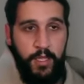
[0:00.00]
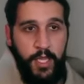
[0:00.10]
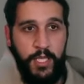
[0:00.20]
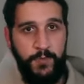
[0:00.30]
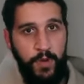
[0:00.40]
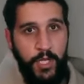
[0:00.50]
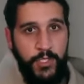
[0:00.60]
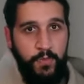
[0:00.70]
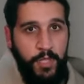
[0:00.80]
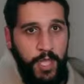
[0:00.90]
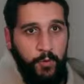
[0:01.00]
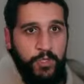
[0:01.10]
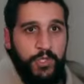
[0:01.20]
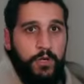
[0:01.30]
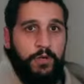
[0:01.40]
It's possible that when
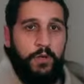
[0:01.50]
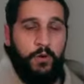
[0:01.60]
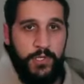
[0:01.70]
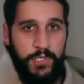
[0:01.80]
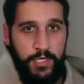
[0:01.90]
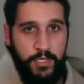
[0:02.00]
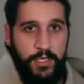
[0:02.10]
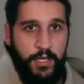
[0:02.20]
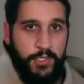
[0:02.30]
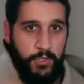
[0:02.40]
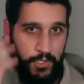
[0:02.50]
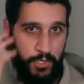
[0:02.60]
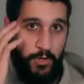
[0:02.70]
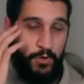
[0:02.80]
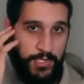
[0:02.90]
you start noticing the tugs, you
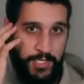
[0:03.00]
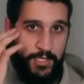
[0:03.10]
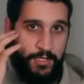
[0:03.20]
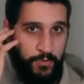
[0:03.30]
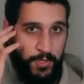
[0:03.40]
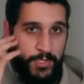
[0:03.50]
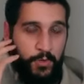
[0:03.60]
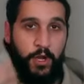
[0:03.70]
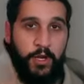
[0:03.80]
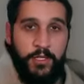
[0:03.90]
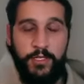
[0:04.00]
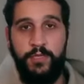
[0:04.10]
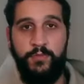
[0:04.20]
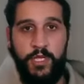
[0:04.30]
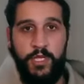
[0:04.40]
start noticing what's going on in the
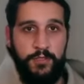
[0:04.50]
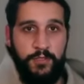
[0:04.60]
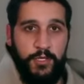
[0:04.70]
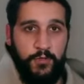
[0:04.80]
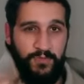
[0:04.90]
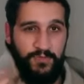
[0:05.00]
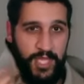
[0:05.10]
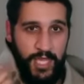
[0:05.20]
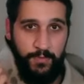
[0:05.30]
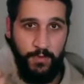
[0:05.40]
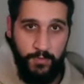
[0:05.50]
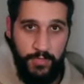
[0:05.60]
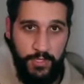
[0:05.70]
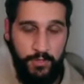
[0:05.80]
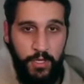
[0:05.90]
TMJ that you became numb
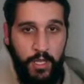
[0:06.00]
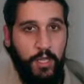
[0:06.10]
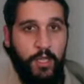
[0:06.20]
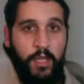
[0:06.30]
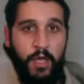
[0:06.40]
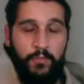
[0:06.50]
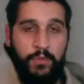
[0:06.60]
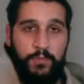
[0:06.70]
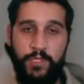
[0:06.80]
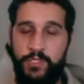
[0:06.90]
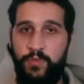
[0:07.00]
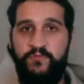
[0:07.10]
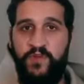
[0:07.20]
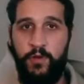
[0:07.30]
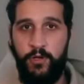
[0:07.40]
to. Um, but please be
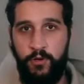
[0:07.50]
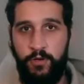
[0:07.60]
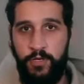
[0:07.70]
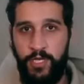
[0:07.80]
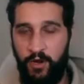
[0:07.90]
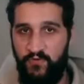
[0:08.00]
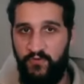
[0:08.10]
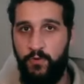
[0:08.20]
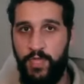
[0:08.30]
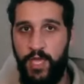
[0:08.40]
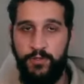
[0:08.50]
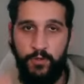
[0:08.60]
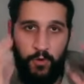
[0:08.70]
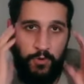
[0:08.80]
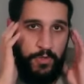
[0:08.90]
very careful with that.
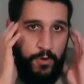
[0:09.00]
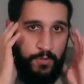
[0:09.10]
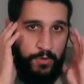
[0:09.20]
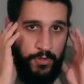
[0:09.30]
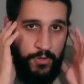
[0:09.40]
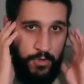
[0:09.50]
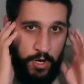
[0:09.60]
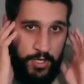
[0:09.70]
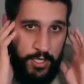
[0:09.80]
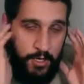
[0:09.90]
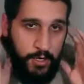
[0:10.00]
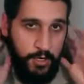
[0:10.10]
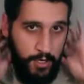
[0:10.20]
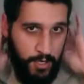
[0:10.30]
Don't don't pull too hard here.